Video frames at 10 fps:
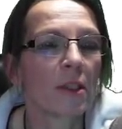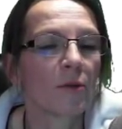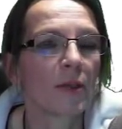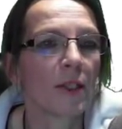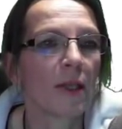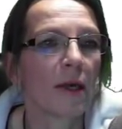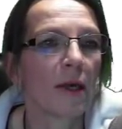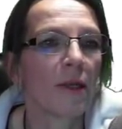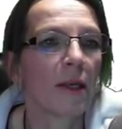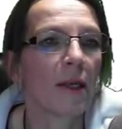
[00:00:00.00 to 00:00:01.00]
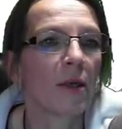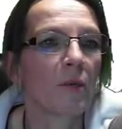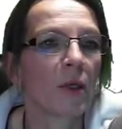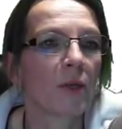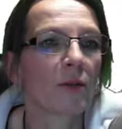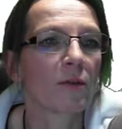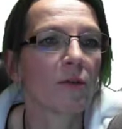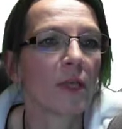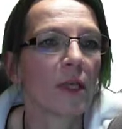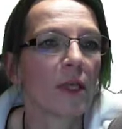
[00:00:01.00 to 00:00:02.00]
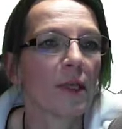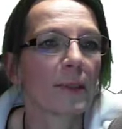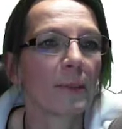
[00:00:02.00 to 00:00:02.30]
You see that here because of the